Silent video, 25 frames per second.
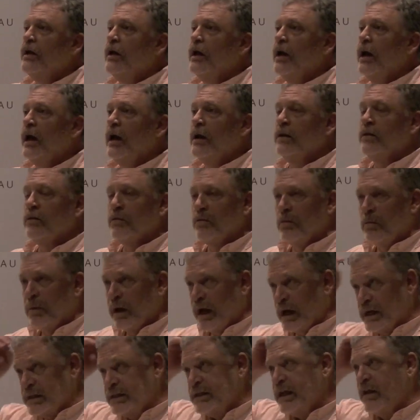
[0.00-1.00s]
And
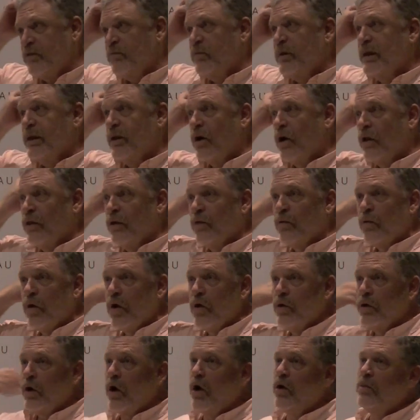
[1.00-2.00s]
because I've been on the
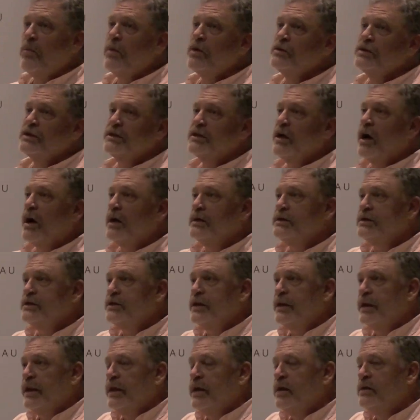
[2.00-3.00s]
road almost
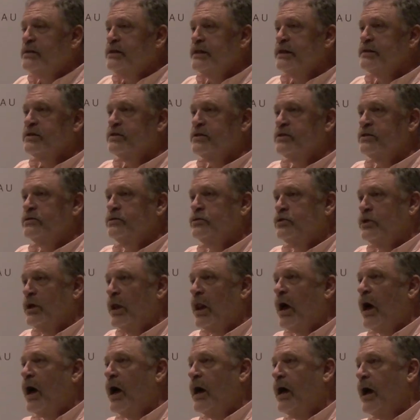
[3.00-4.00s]
constantly since
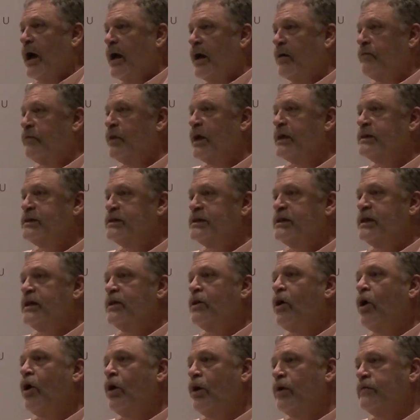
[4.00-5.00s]
July, I have not
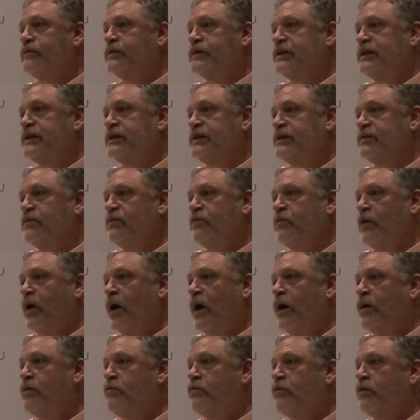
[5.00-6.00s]
seen all of season
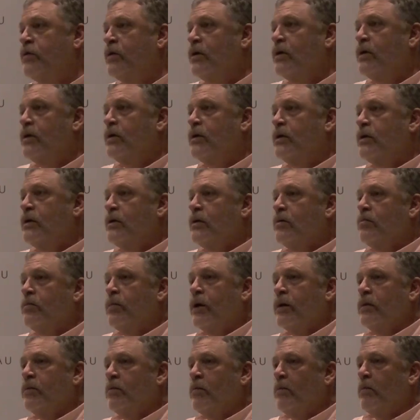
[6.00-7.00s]
five.
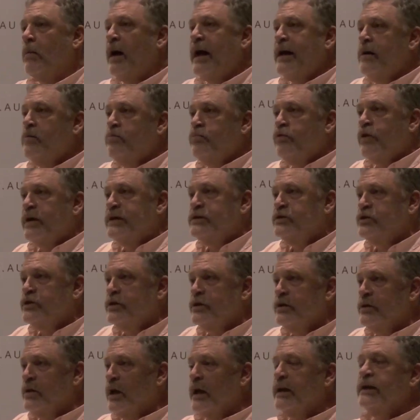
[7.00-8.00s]
But my
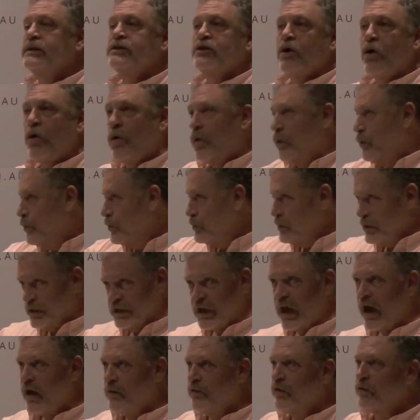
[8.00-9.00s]
impression, and it's a whole new
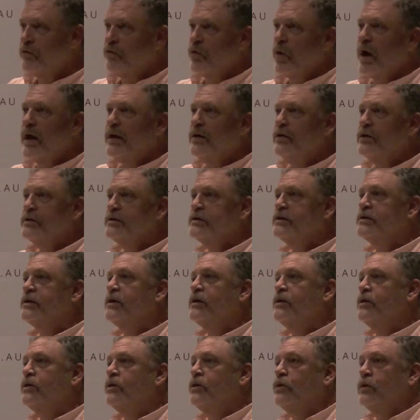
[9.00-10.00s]
staff of writers,
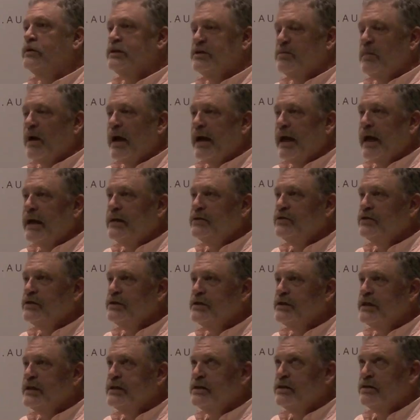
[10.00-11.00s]
who as my agent
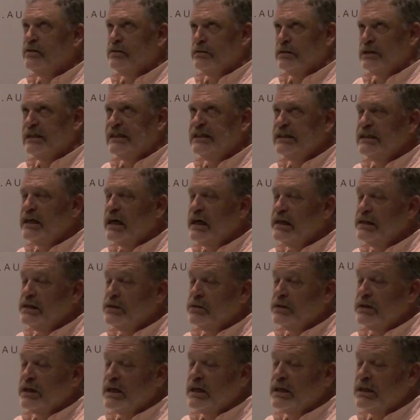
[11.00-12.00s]
says, these guys
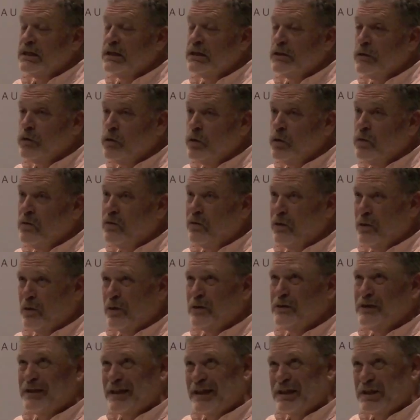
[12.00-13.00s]
are not known for
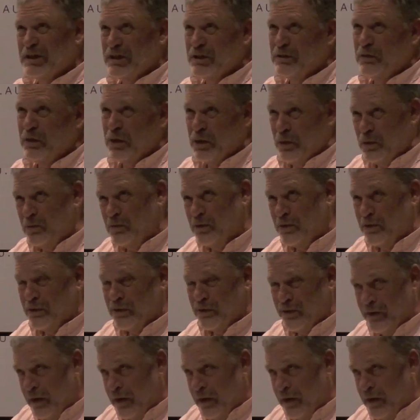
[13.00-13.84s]
their sense of humor.